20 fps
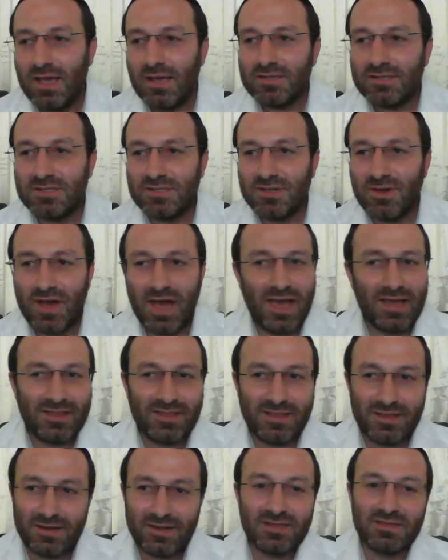So I
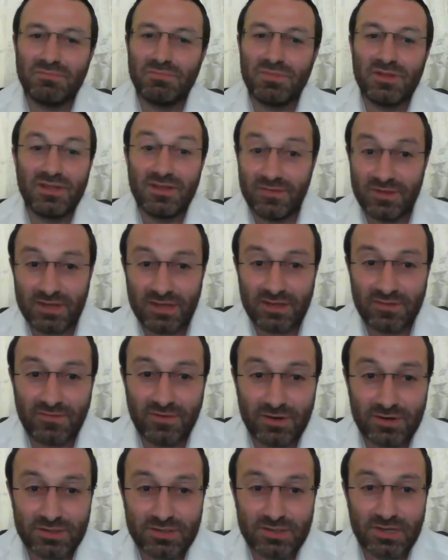didn't believe it at
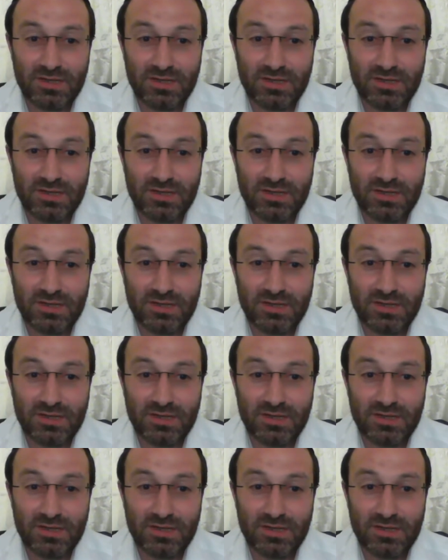first.